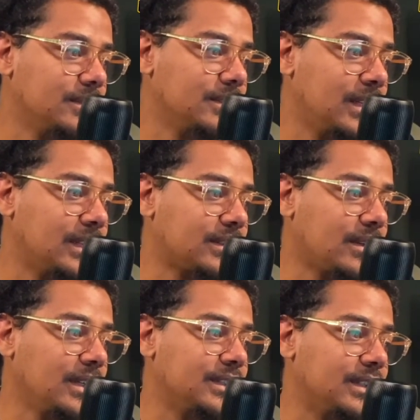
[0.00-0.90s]
That's
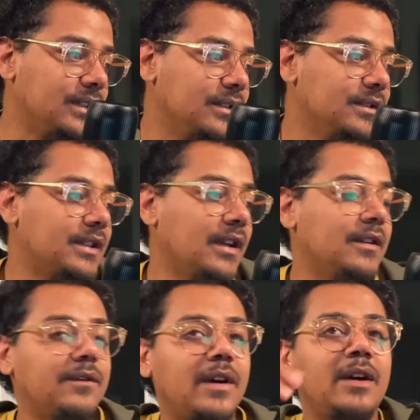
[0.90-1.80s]
crazy. You
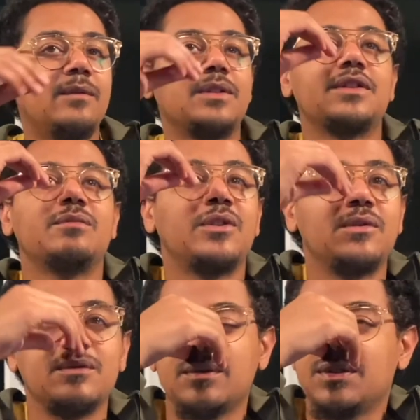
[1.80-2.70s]
75 with the smoke.
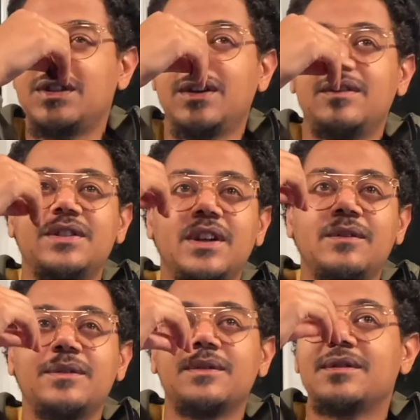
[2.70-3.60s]

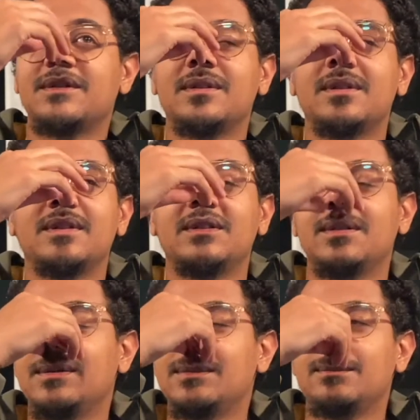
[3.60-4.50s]
77
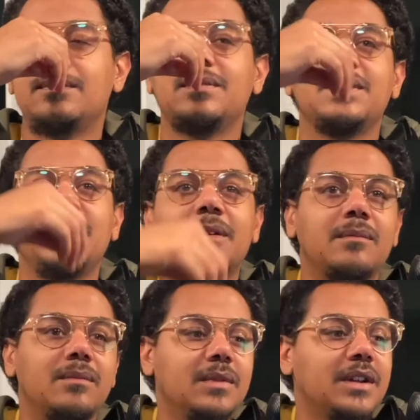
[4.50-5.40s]

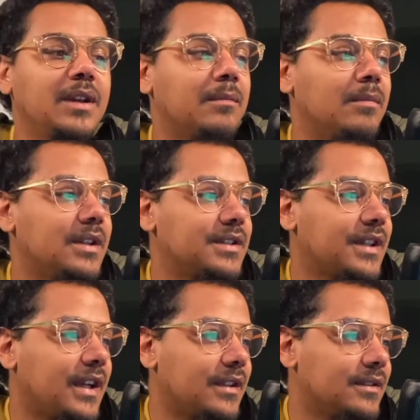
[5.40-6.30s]
getting bust
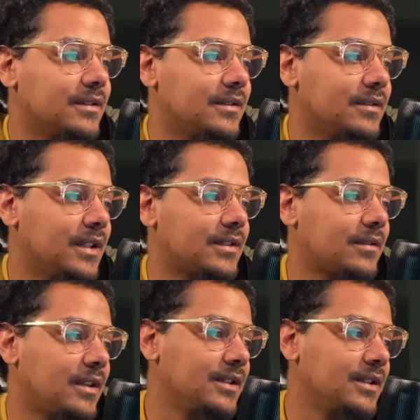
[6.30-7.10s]
at. That's crazy.